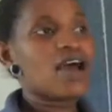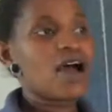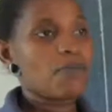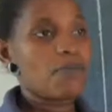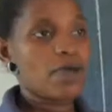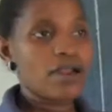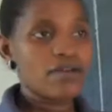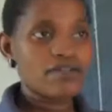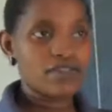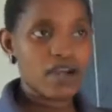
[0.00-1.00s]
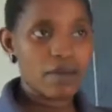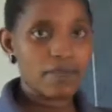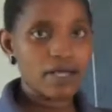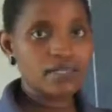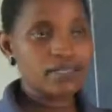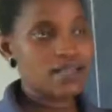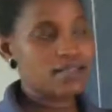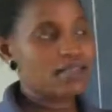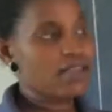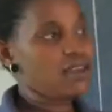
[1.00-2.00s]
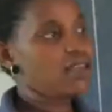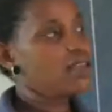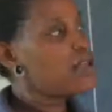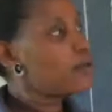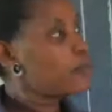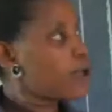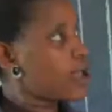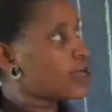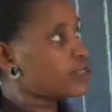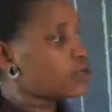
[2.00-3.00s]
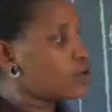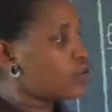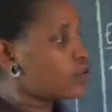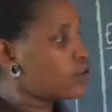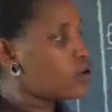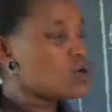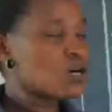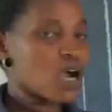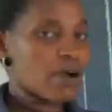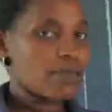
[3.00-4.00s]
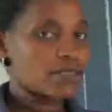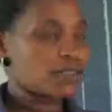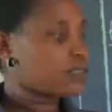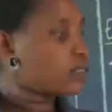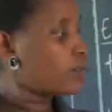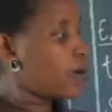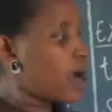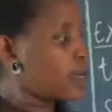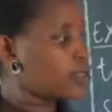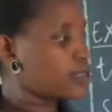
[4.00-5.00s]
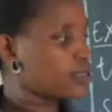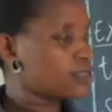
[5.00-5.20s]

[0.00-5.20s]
a pair of compass and then pairs of compasses. Pants.